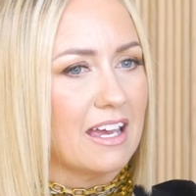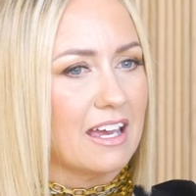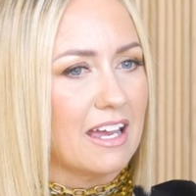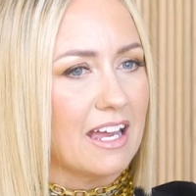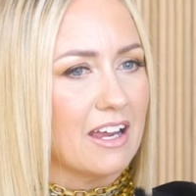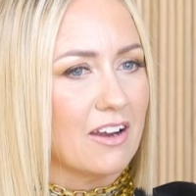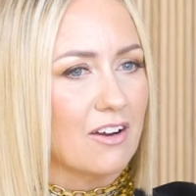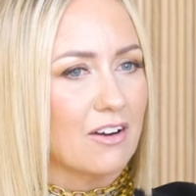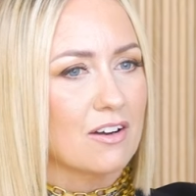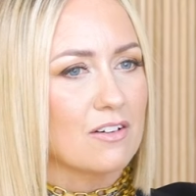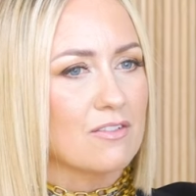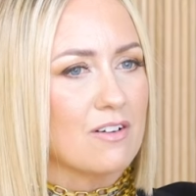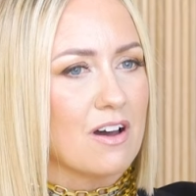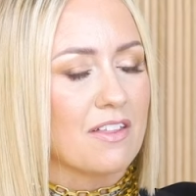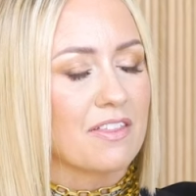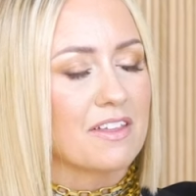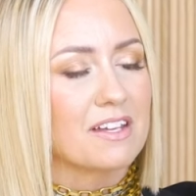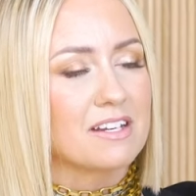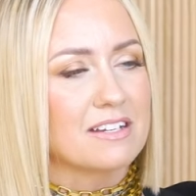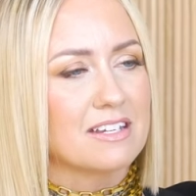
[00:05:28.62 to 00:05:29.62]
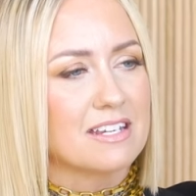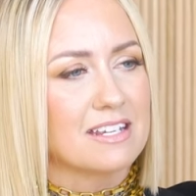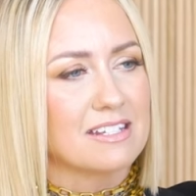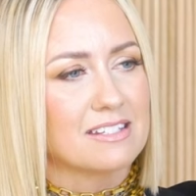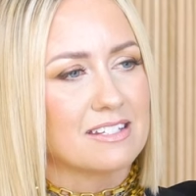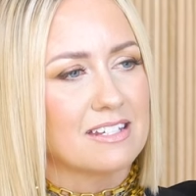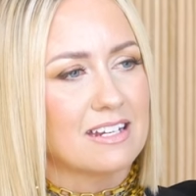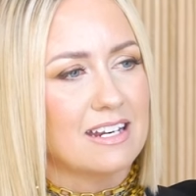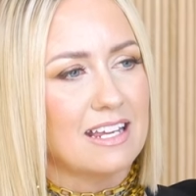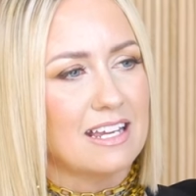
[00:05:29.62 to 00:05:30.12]
air of
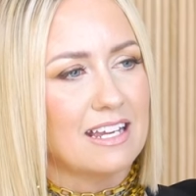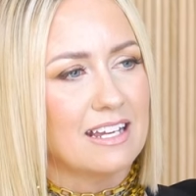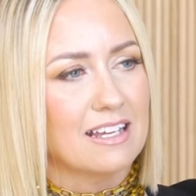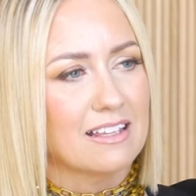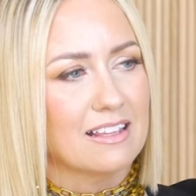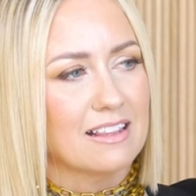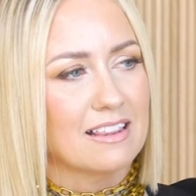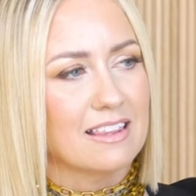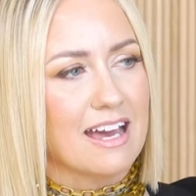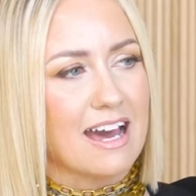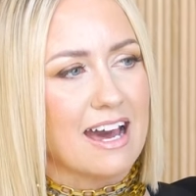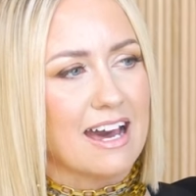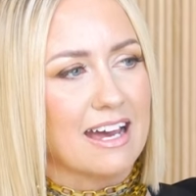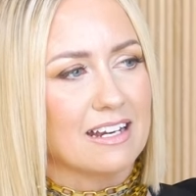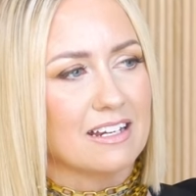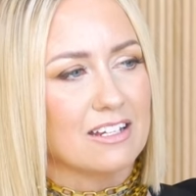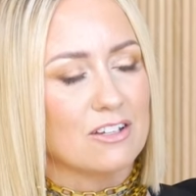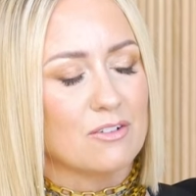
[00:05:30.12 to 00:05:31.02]
authenticity that